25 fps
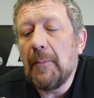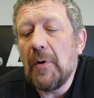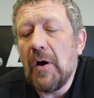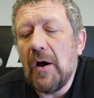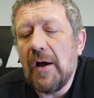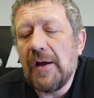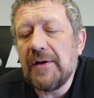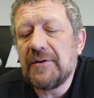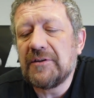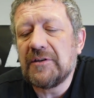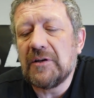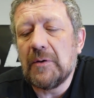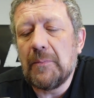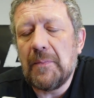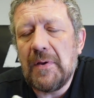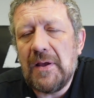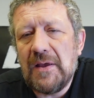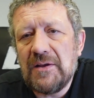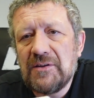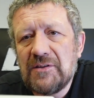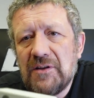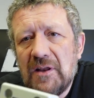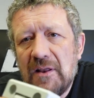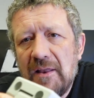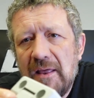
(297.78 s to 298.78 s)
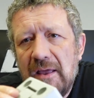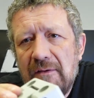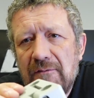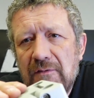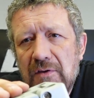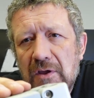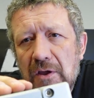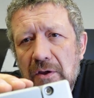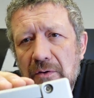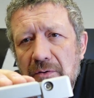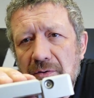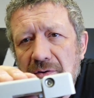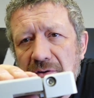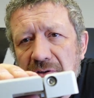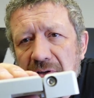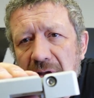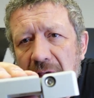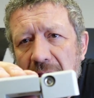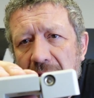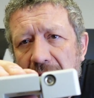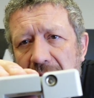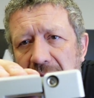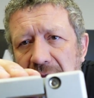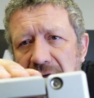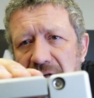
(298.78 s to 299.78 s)
item is that they've used
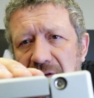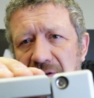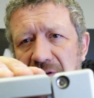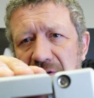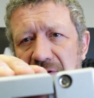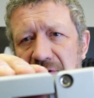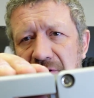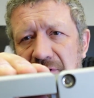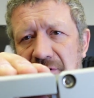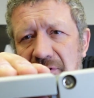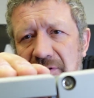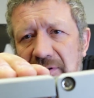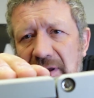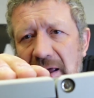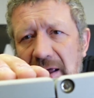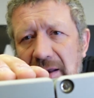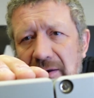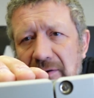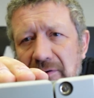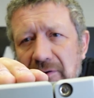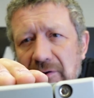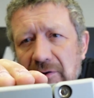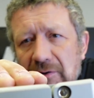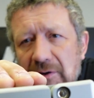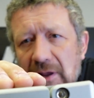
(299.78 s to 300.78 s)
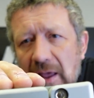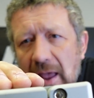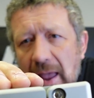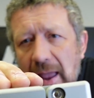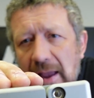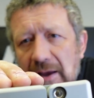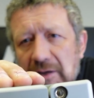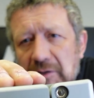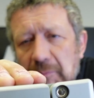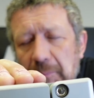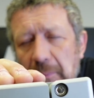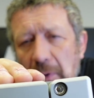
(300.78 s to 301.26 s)
a standard hex